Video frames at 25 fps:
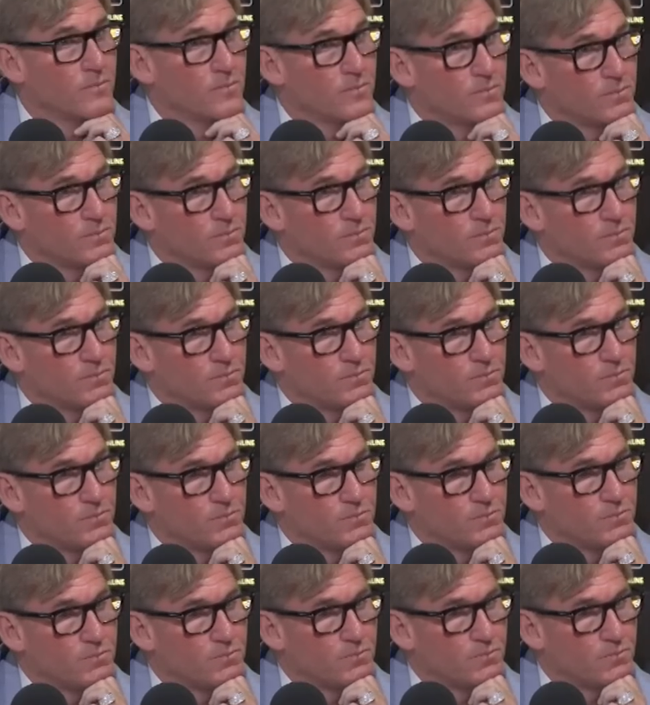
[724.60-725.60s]

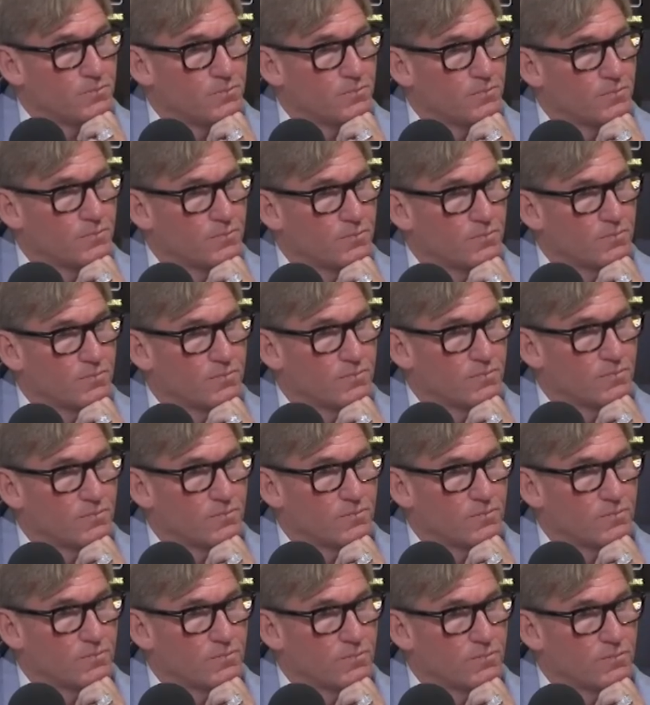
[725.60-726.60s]

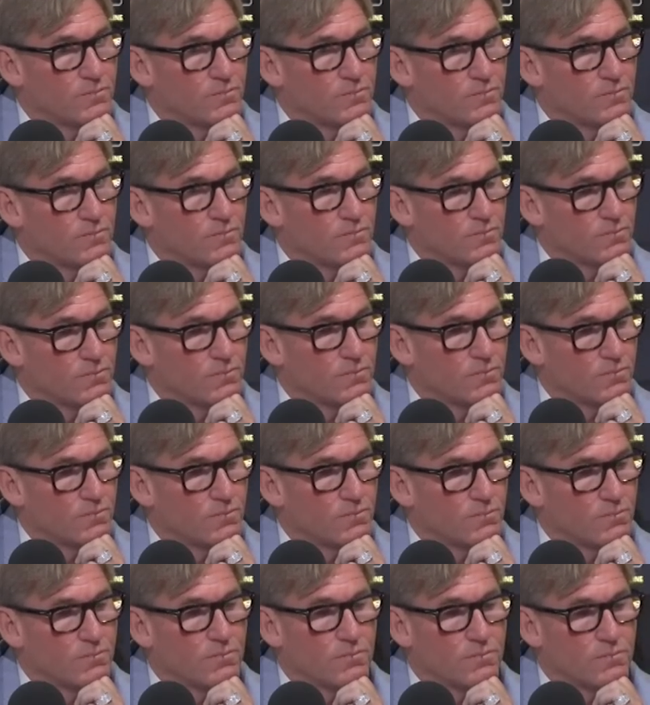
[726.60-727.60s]

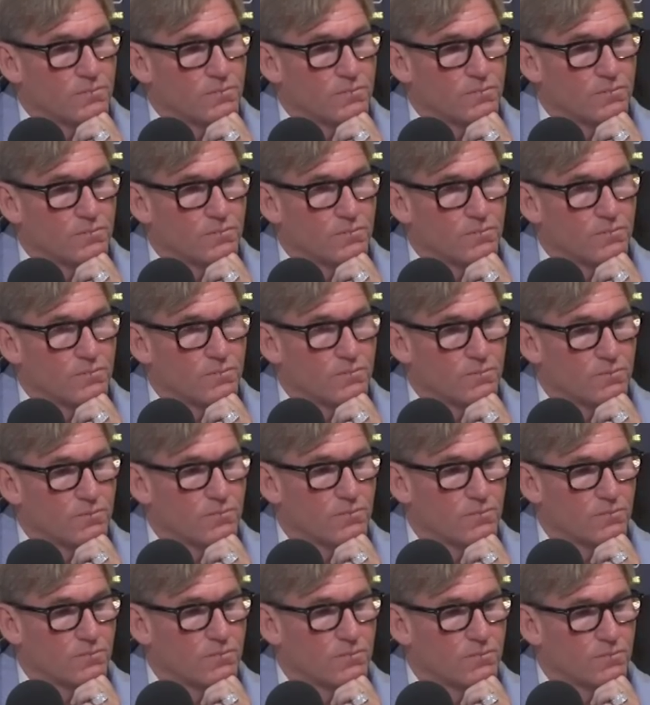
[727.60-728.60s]

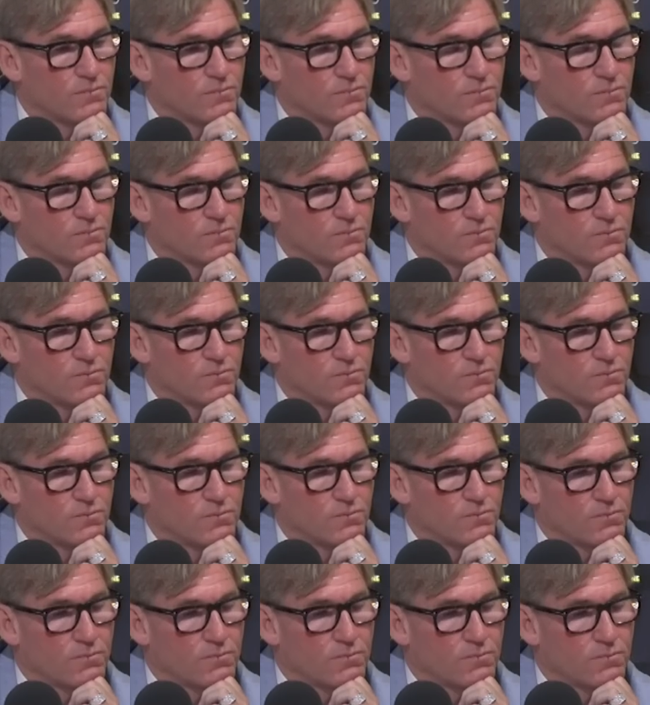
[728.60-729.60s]

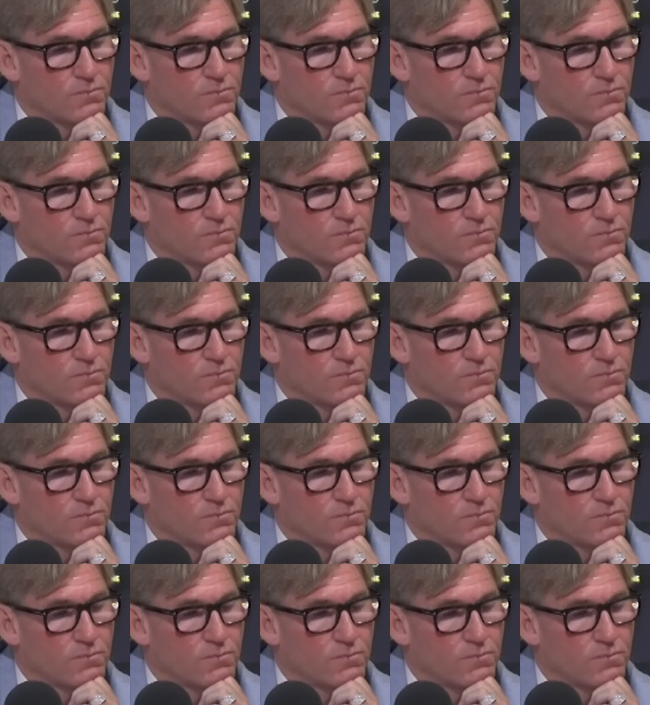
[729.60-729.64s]
(silent)